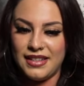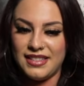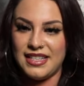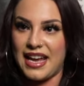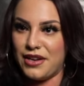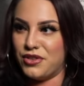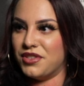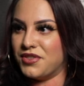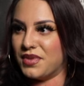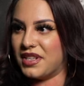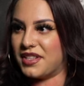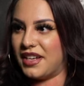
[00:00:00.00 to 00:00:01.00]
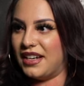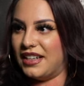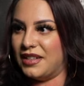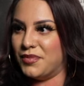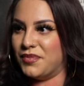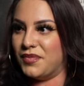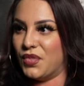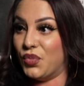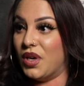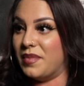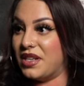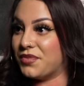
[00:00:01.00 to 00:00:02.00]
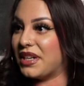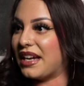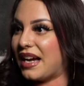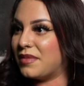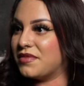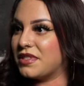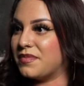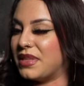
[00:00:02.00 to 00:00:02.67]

nails with women rehabs